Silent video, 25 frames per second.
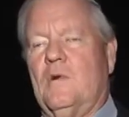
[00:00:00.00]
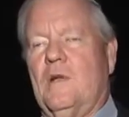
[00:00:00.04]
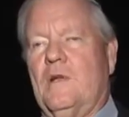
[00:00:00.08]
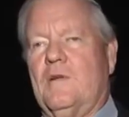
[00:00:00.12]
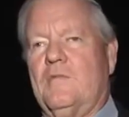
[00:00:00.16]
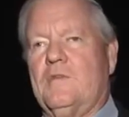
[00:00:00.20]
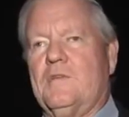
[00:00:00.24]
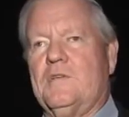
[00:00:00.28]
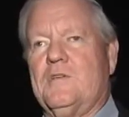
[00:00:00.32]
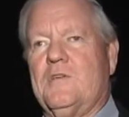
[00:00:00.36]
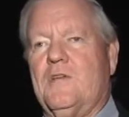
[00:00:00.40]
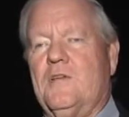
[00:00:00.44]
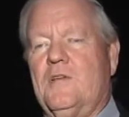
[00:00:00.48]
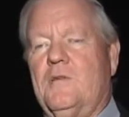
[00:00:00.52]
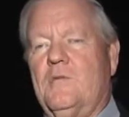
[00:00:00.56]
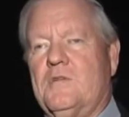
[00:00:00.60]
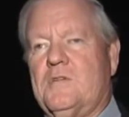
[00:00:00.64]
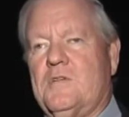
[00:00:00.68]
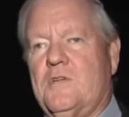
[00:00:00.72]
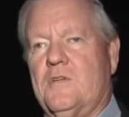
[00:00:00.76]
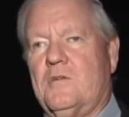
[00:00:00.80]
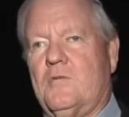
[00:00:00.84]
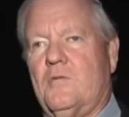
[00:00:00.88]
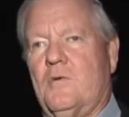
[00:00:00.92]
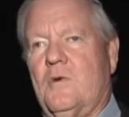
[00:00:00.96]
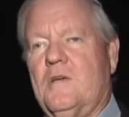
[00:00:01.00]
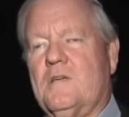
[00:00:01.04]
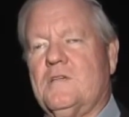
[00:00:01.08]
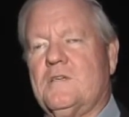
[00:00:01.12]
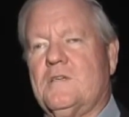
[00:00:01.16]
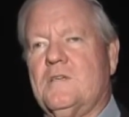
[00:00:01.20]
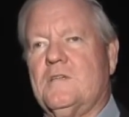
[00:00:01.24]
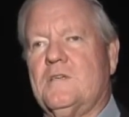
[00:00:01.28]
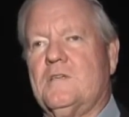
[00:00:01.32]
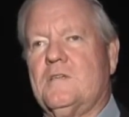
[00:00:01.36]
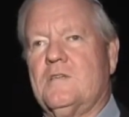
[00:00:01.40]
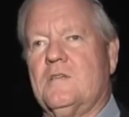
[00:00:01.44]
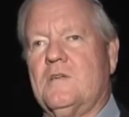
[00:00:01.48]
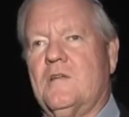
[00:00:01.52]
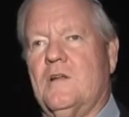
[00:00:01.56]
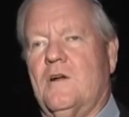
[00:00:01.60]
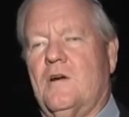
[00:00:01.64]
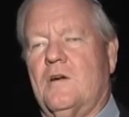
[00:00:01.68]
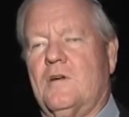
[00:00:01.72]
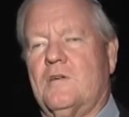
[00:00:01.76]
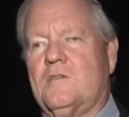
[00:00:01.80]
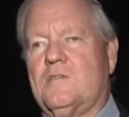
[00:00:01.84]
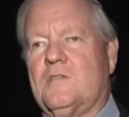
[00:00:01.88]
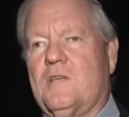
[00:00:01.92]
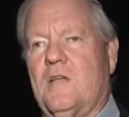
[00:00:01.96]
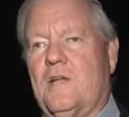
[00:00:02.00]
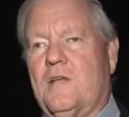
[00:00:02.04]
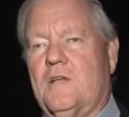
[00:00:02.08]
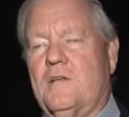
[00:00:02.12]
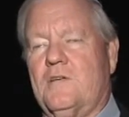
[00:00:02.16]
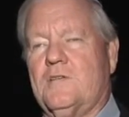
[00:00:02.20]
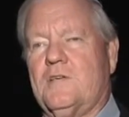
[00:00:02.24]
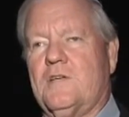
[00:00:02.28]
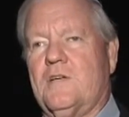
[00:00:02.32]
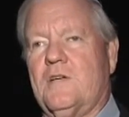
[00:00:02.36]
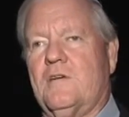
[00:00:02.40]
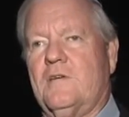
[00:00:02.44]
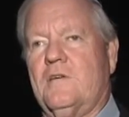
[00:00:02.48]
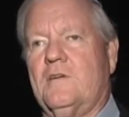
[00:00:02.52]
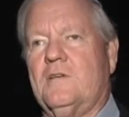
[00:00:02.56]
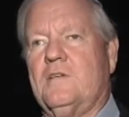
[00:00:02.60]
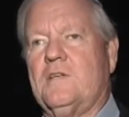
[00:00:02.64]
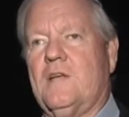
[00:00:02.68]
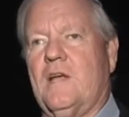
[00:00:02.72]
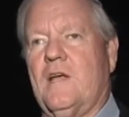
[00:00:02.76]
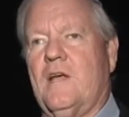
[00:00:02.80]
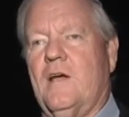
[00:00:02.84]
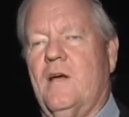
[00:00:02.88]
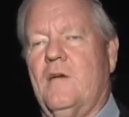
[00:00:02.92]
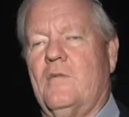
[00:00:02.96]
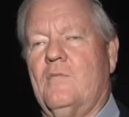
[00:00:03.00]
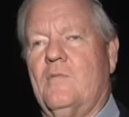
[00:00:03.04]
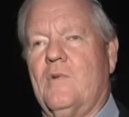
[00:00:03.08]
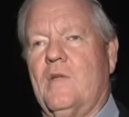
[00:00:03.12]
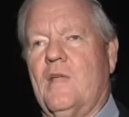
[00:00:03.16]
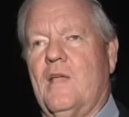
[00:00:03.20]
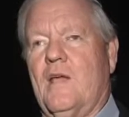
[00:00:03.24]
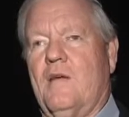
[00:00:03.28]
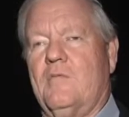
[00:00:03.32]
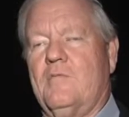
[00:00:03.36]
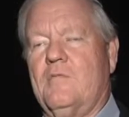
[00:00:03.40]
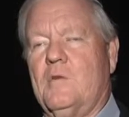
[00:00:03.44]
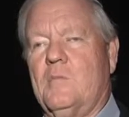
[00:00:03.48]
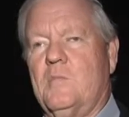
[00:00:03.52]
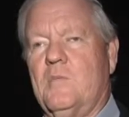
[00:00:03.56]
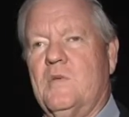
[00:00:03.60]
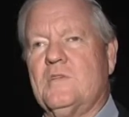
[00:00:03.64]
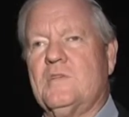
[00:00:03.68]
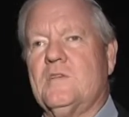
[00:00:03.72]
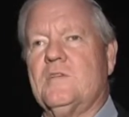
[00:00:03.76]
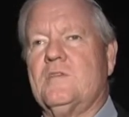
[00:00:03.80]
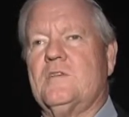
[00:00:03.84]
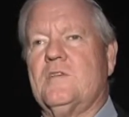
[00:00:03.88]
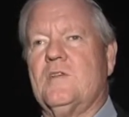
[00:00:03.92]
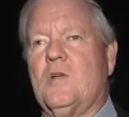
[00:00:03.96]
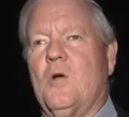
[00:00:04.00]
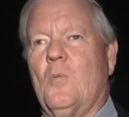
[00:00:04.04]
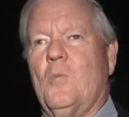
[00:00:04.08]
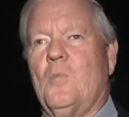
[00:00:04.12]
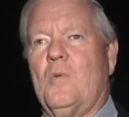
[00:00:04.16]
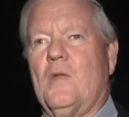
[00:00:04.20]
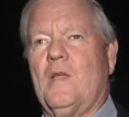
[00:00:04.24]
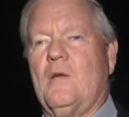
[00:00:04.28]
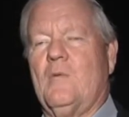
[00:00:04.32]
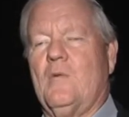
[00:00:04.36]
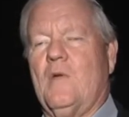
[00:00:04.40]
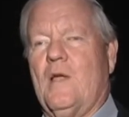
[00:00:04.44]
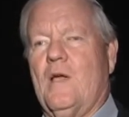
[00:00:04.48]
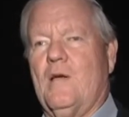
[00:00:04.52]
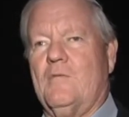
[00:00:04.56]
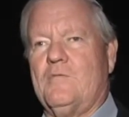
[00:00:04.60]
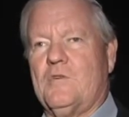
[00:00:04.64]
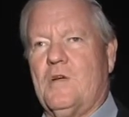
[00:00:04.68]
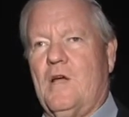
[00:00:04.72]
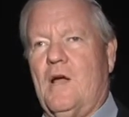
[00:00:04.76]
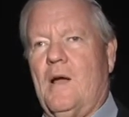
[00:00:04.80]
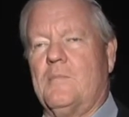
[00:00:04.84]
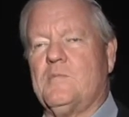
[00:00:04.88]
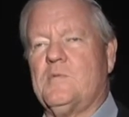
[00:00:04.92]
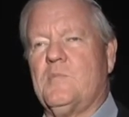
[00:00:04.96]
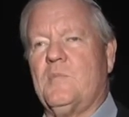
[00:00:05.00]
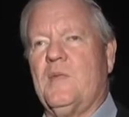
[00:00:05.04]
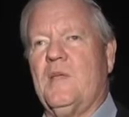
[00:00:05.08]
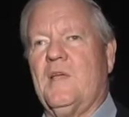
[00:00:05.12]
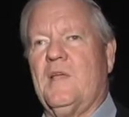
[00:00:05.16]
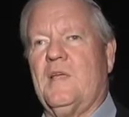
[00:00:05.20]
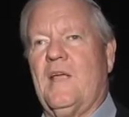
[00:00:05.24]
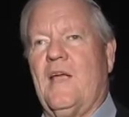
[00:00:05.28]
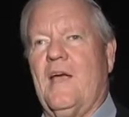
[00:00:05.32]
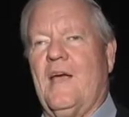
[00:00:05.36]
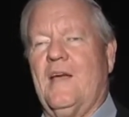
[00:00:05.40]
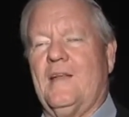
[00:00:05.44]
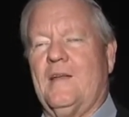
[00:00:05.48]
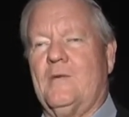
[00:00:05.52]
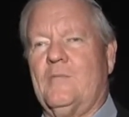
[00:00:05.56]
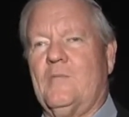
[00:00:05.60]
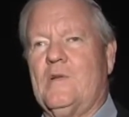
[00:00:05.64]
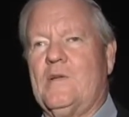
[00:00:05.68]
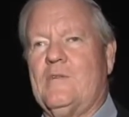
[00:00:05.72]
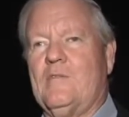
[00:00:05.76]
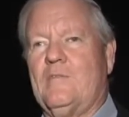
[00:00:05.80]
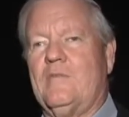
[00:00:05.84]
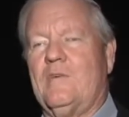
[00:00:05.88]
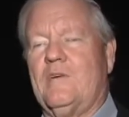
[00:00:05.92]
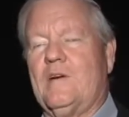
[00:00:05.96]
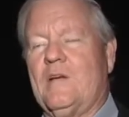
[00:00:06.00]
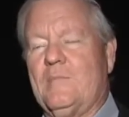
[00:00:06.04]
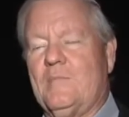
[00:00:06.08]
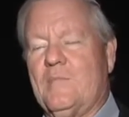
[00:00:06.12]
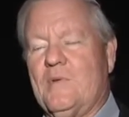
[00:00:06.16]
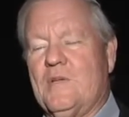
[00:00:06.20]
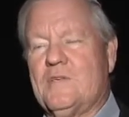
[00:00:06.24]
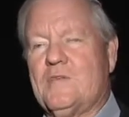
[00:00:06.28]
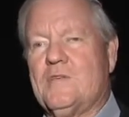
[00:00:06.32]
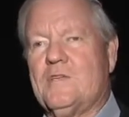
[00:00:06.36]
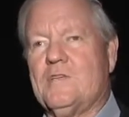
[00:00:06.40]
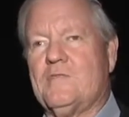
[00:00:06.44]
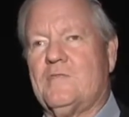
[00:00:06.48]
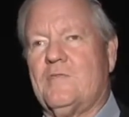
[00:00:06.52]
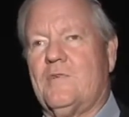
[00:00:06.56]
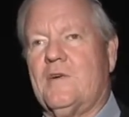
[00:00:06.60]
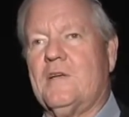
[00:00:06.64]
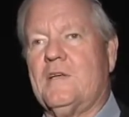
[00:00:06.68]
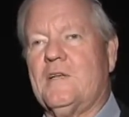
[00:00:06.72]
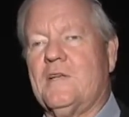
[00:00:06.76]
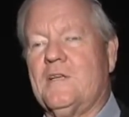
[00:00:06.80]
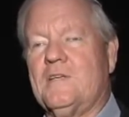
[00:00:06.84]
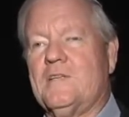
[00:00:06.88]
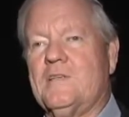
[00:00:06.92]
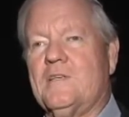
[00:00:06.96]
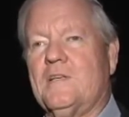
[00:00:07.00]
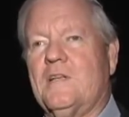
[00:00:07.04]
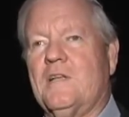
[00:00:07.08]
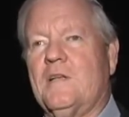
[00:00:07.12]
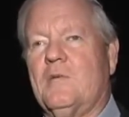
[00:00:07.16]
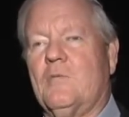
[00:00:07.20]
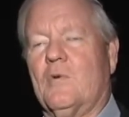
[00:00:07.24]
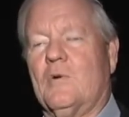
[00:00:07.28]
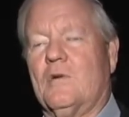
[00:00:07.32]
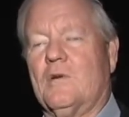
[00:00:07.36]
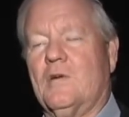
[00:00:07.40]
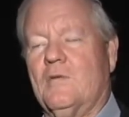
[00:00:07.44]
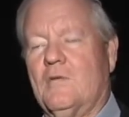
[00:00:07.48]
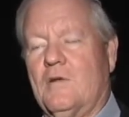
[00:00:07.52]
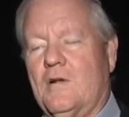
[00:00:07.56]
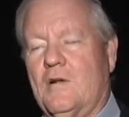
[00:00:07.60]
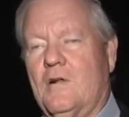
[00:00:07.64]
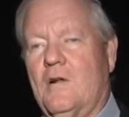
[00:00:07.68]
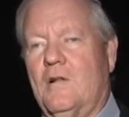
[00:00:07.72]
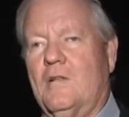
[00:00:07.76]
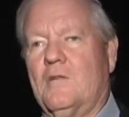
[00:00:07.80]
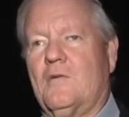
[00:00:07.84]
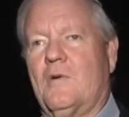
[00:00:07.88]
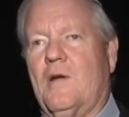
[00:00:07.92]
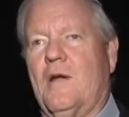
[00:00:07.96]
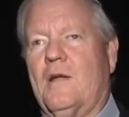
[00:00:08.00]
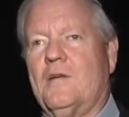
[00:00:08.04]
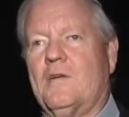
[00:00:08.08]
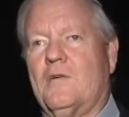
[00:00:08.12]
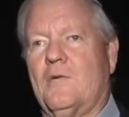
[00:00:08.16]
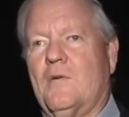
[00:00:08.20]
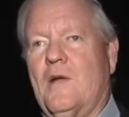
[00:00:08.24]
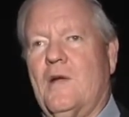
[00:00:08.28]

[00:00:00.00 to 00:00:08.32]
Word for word: we have continuous increases in our sales here in town. We have new businesses opening. We have jobs being added. We have a very business friendly city. We're going in all the right